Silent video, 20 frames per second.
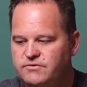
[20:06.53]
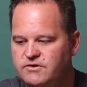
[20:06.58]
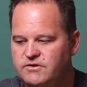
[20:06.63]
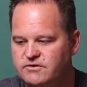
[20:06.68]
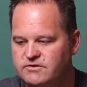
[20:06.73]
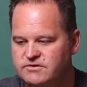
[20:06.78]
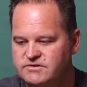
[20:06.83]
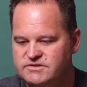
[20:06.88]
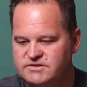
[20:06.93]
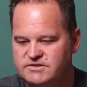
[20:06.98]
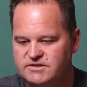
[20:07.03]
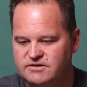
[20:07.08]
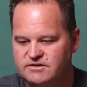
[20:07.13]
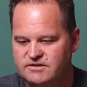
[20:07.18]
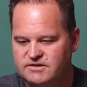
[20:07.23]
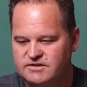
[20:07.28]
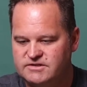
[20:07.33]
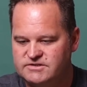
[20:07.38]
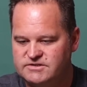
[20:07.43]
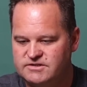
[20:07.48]
you can see
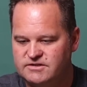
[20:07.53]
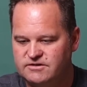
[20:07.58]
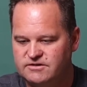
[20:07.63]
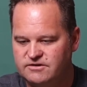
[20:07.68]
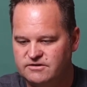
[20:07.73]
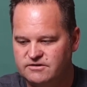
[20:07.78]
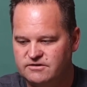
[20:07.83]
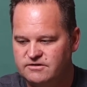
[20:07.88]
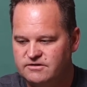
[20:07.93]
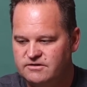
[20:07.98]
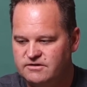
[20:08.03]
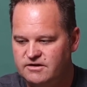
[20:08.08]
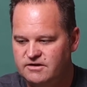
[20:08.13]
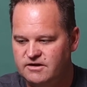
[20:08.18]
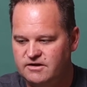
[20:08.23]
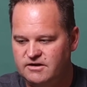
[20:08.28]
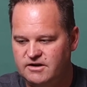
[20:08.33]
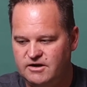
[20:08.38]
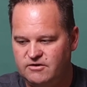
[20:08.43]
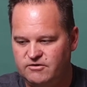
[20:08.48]
that's there,
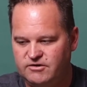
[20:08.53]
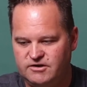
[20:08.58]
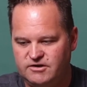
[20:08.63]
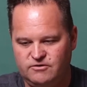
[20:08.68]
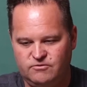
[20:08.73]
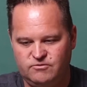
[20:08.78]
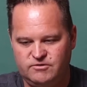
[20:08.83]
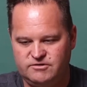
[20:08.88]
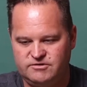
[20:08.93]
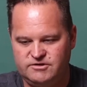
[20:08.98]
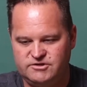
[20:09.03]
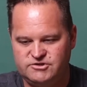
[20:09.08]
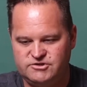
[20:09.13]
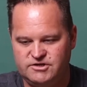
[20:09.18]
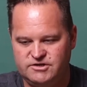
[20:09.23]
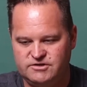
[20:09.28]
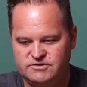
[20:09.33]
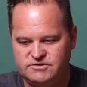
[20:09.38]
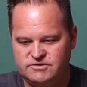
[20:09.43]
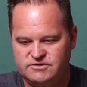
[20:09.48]
and now I can quickly
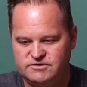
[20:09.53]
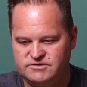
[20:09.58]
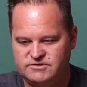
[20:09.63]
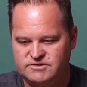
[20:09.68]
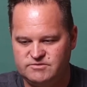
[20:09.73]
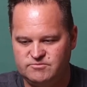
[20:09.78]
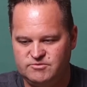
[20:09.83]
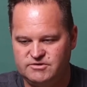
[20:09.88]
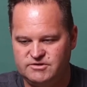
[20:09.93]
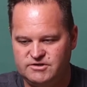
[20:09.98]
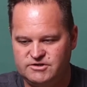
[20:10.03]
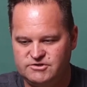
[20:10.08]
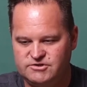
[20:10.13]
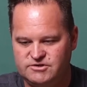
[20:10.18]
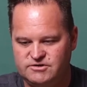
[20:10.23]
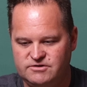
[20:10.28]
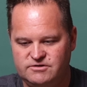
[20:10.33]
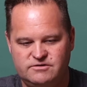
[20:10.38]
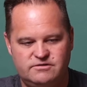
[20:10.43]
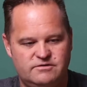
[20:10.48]
change the
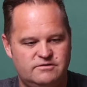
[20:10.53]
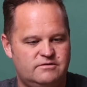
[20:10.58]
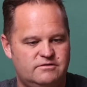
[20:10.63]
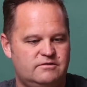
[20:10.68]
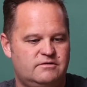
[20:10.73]
simulation.